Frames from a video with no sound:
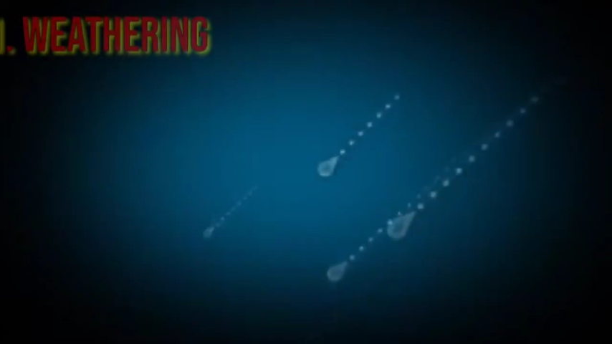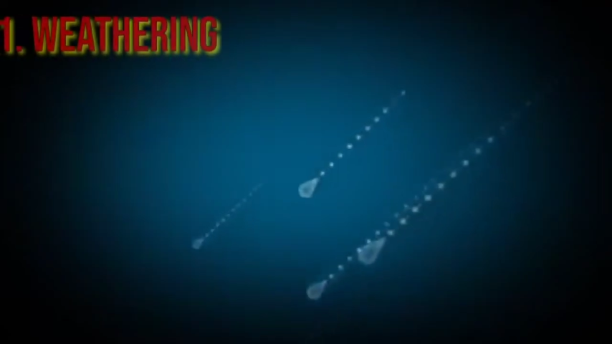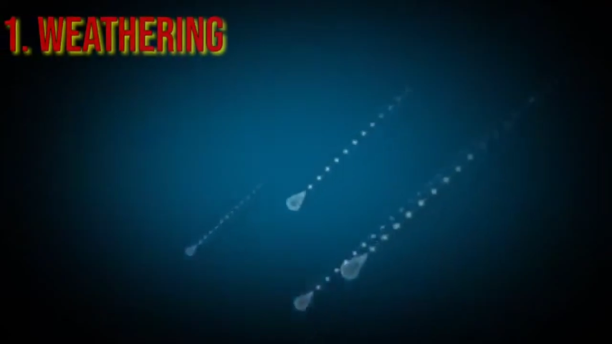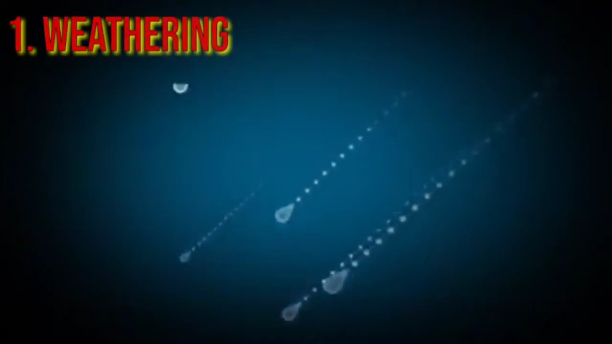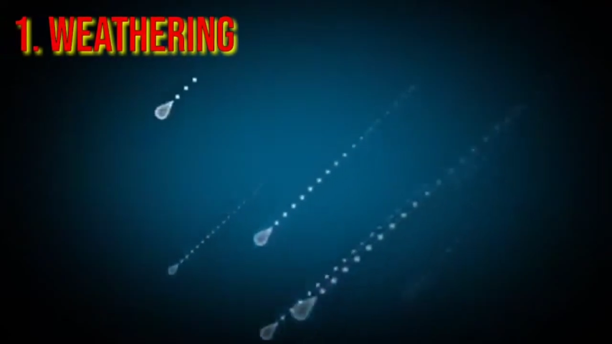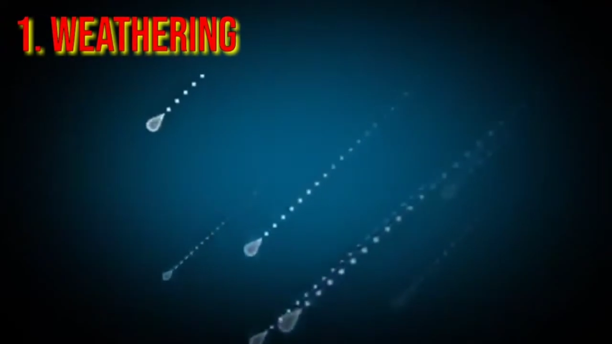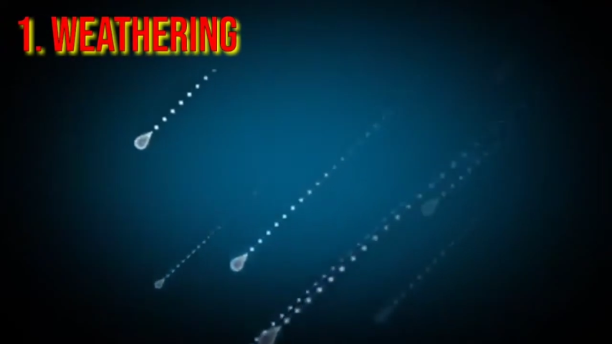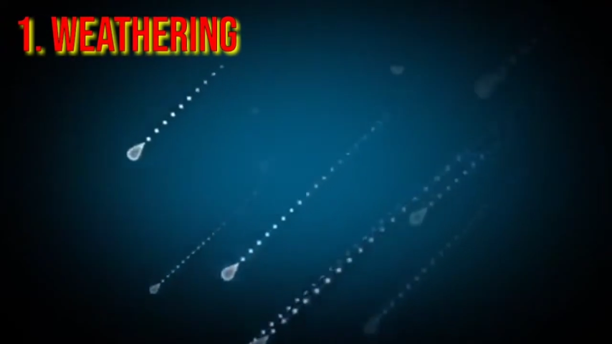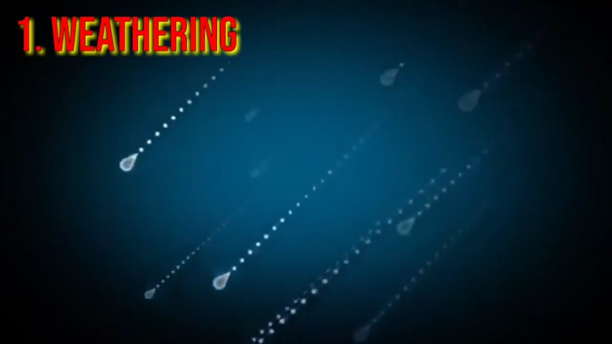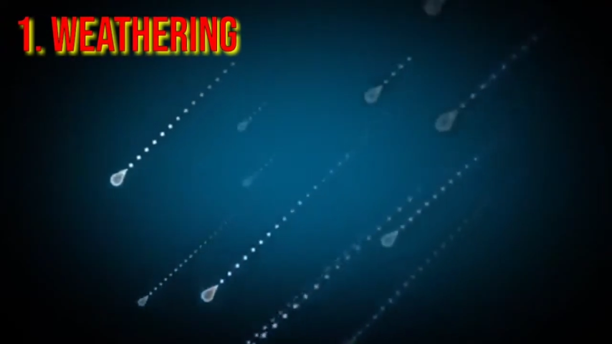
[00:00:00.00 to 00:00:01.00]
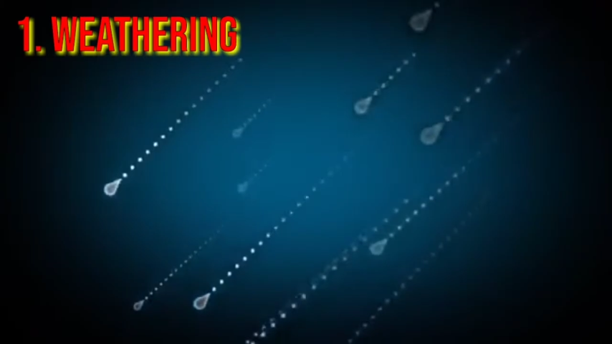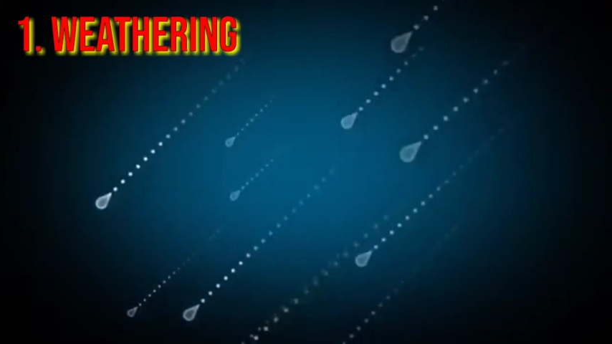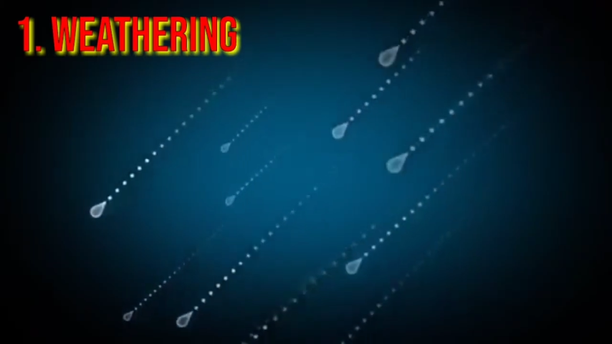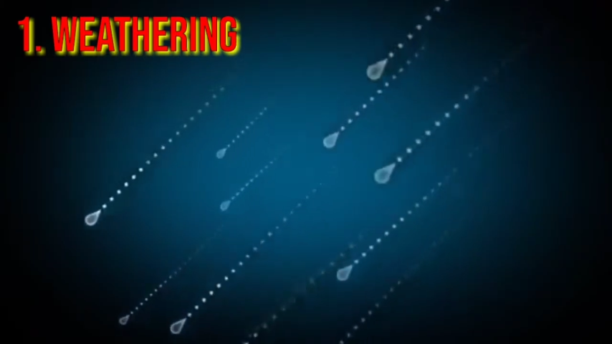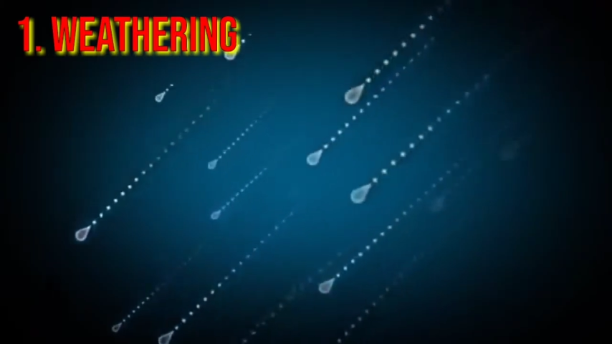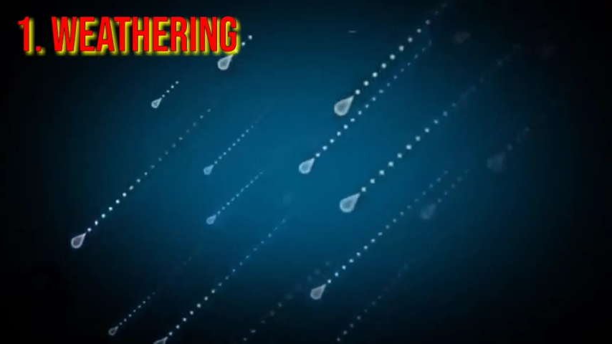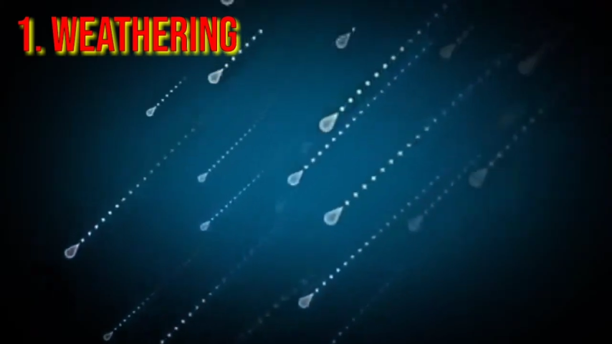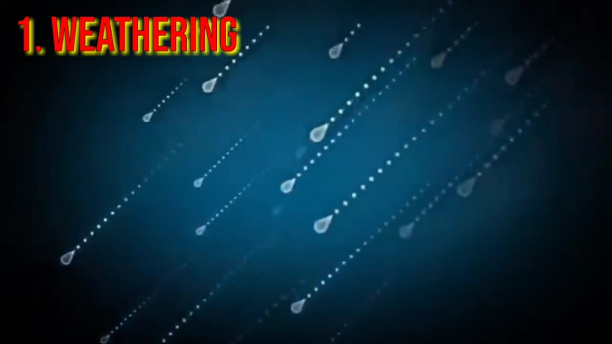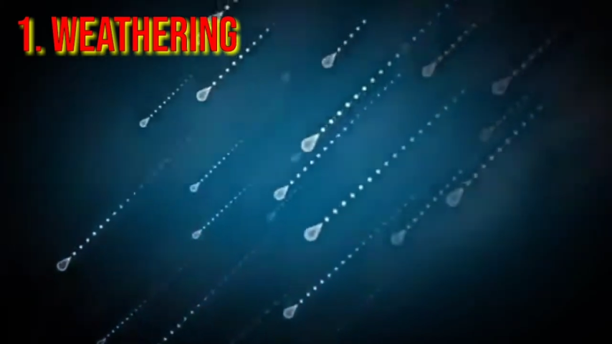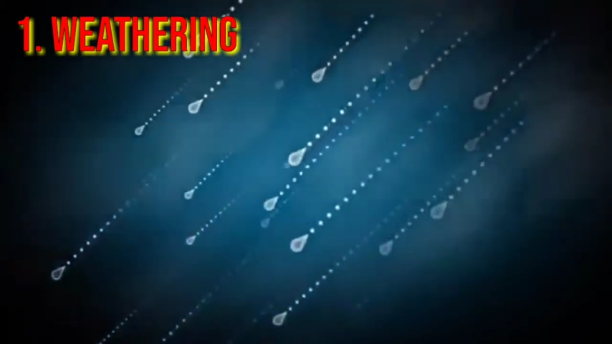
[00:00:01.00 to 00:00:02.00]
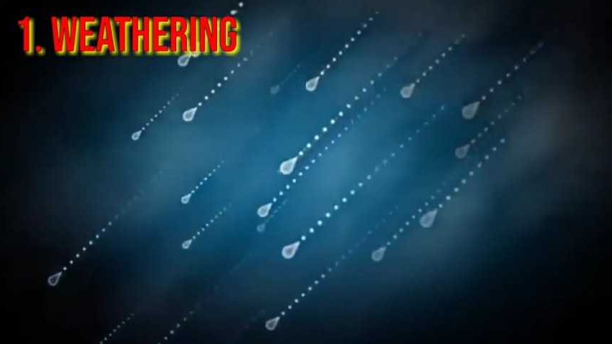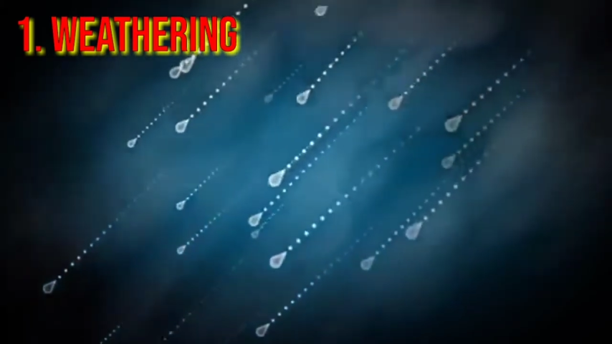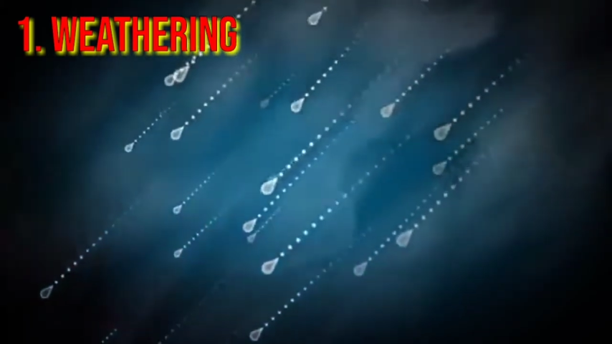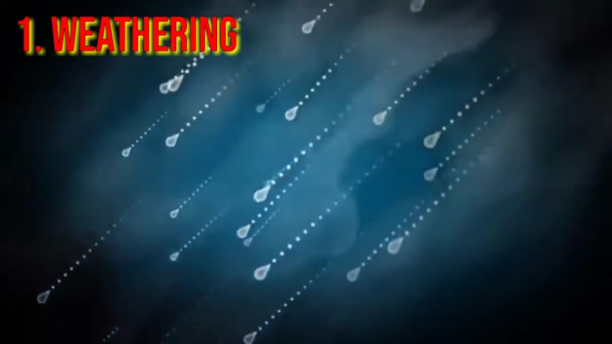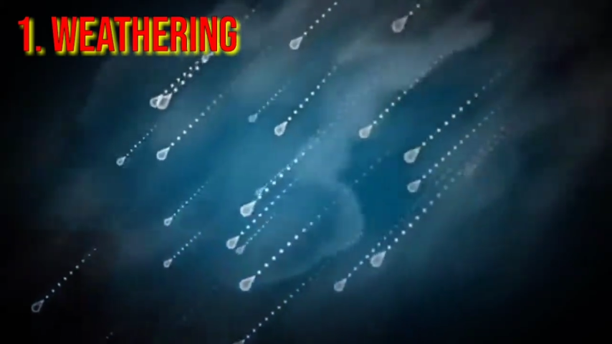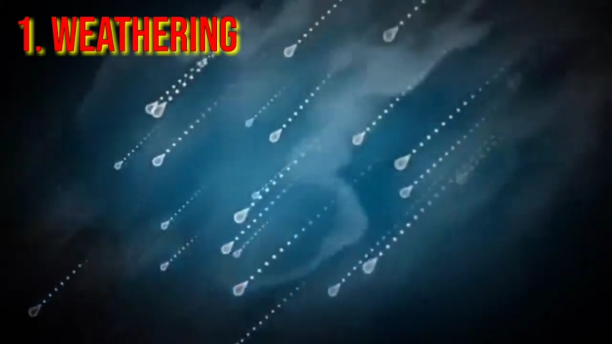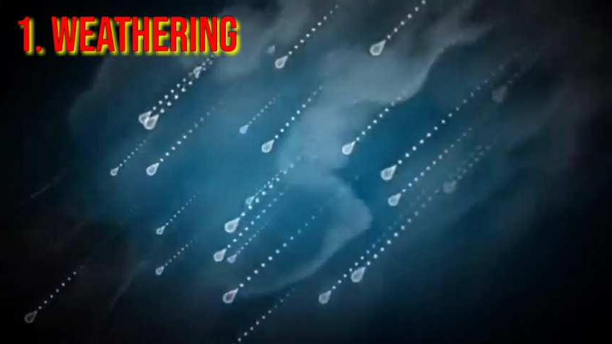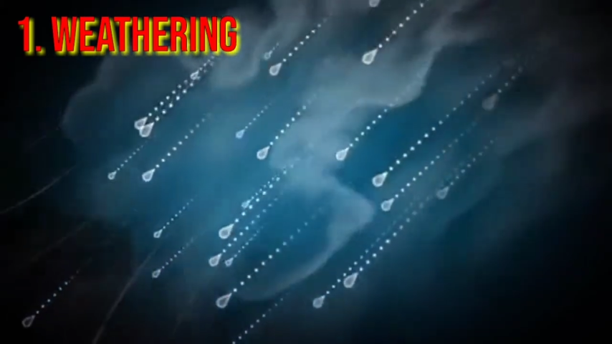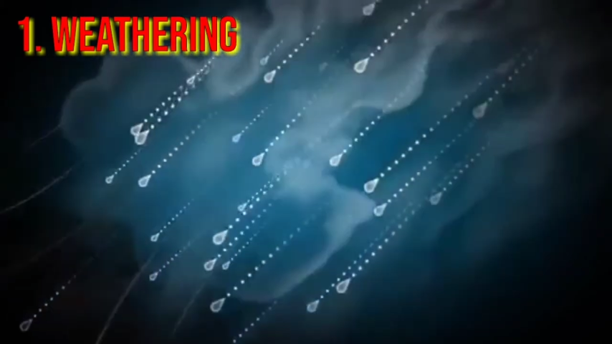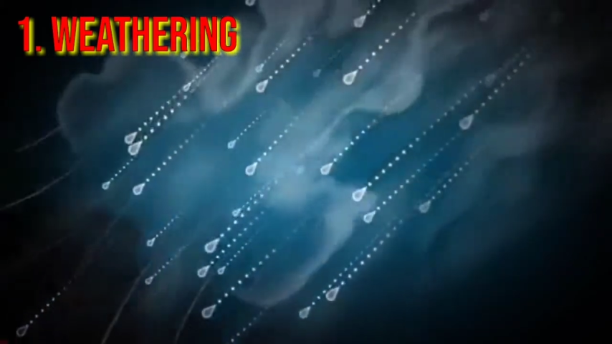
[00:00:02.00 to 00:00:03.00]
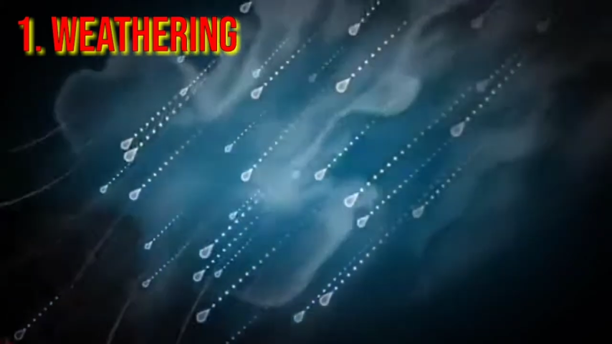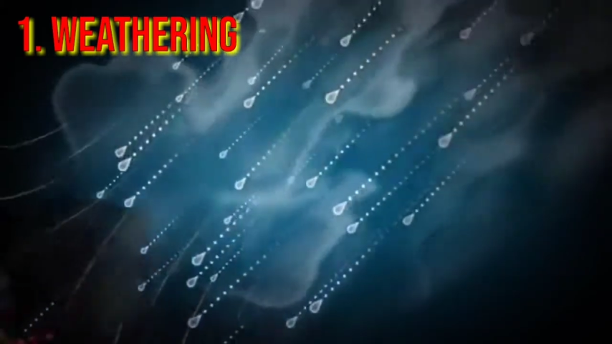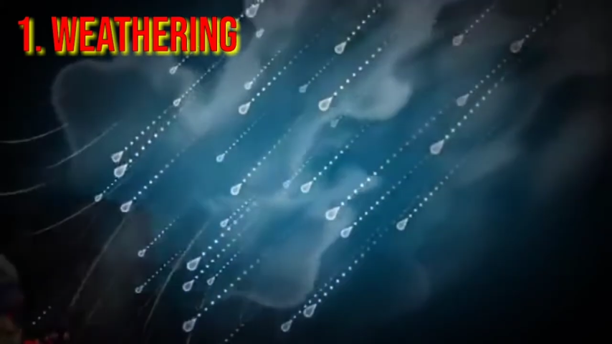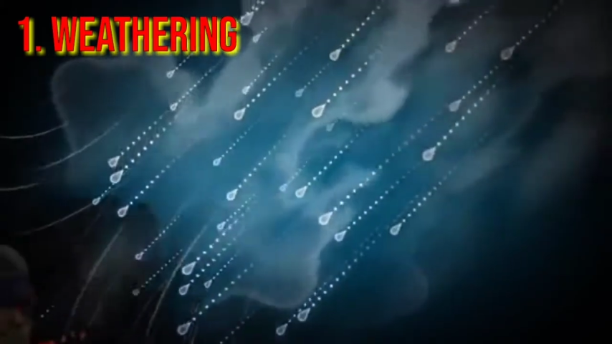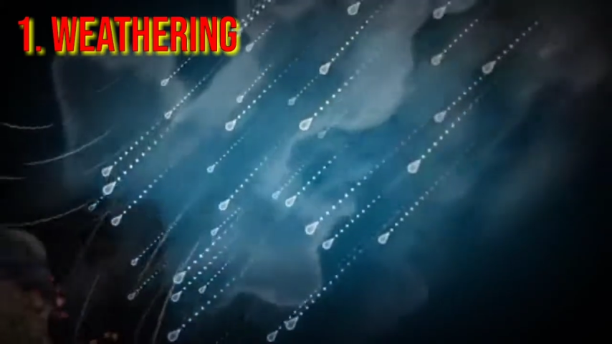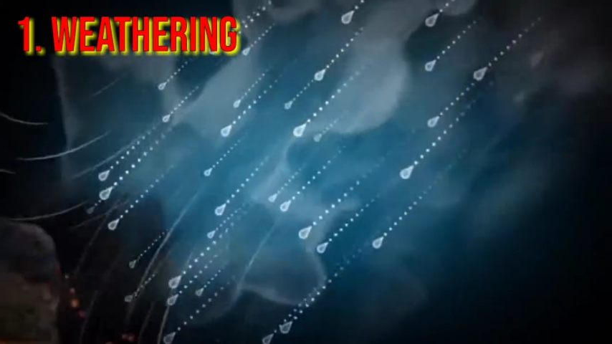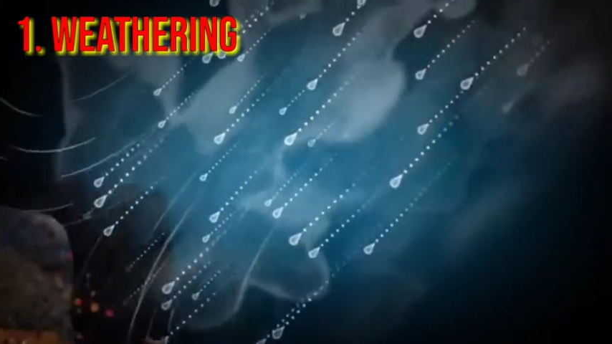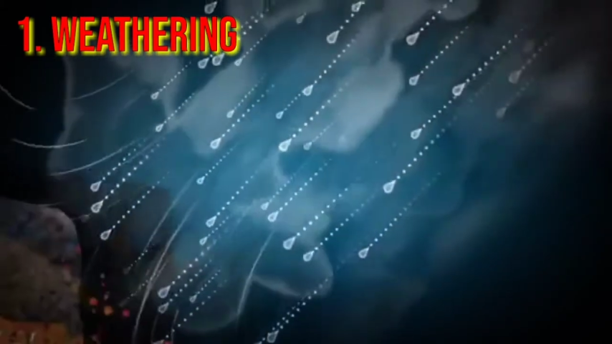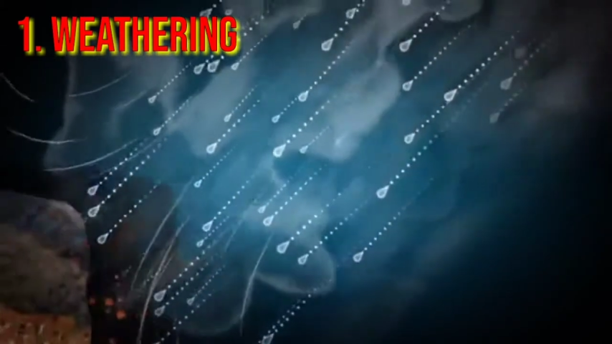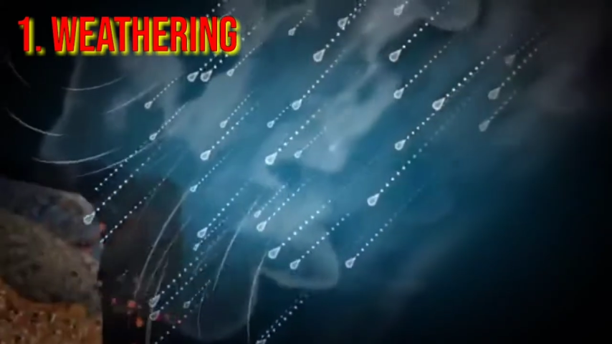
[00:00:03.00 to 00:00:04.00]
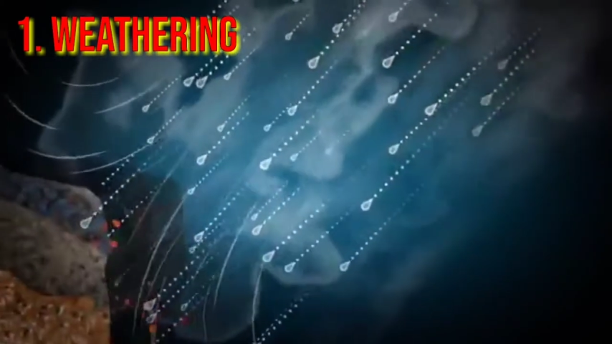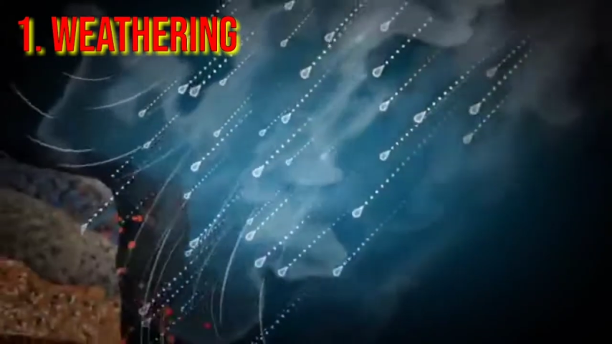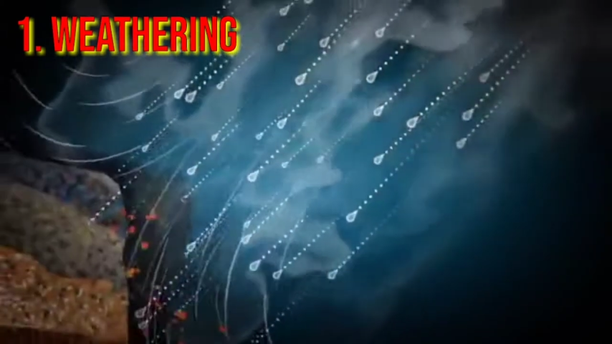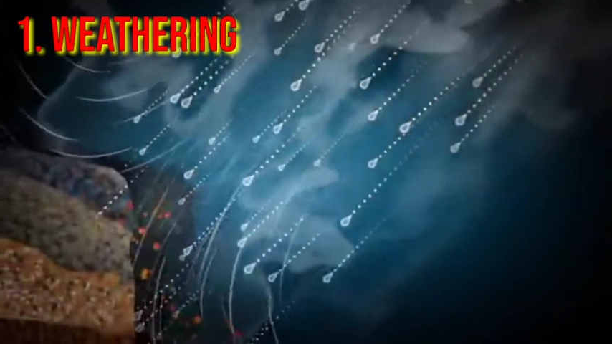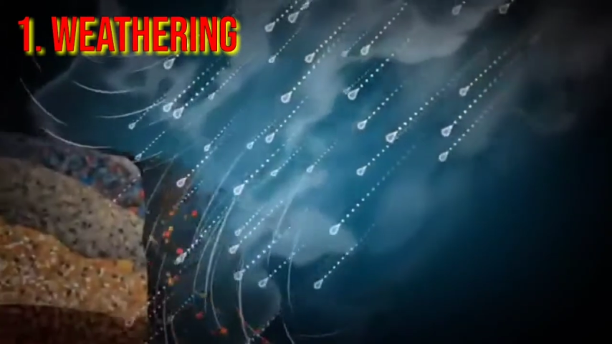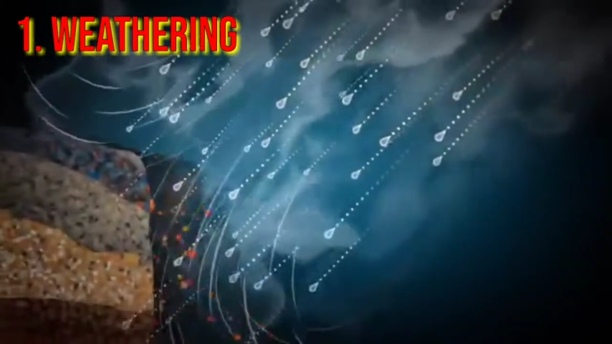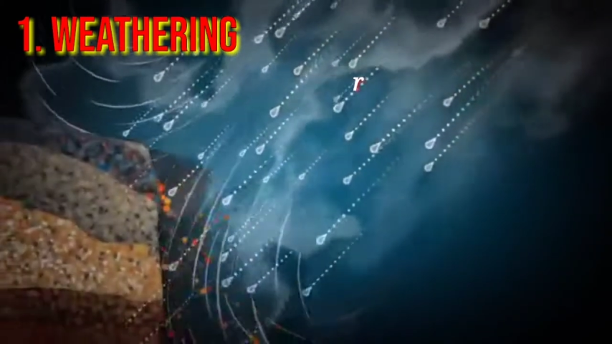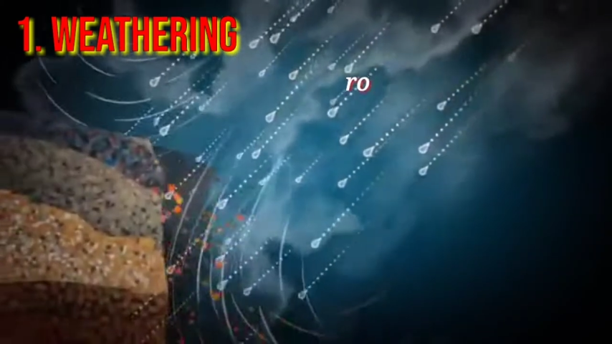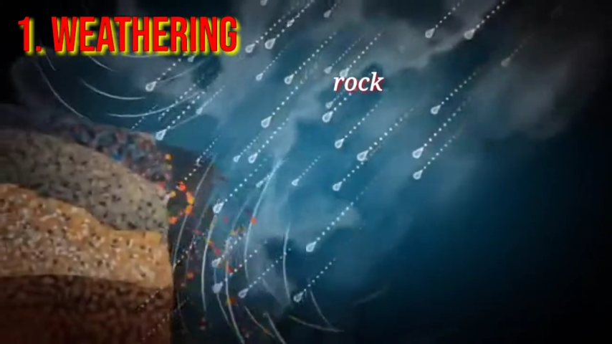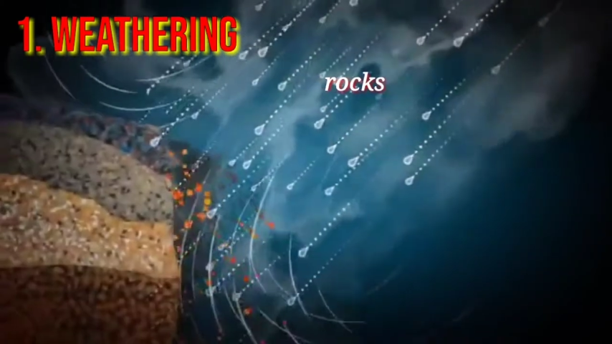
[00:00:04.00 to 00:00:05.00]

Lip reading: (no speaker visible)